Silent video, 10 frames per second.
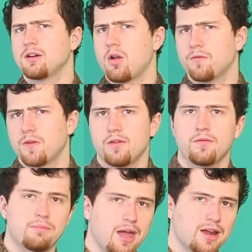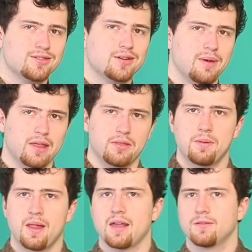someone for information about
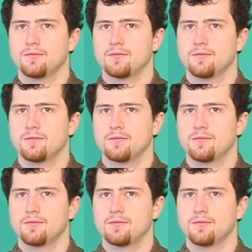the Plain